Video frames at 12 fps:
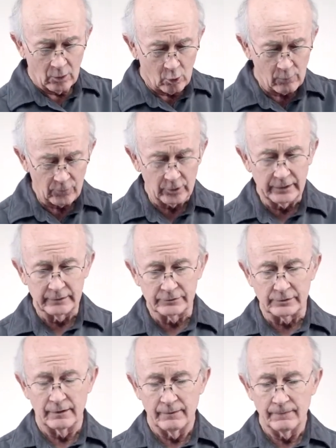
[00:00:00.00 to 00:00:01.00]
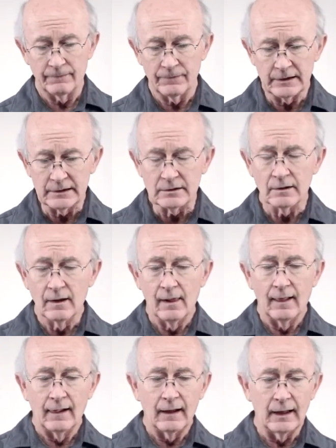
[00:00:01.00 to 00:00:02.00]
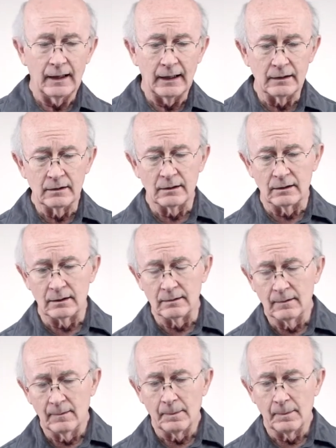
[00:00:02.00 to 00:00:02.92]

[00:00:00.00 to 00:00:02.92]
over his feet. And uh,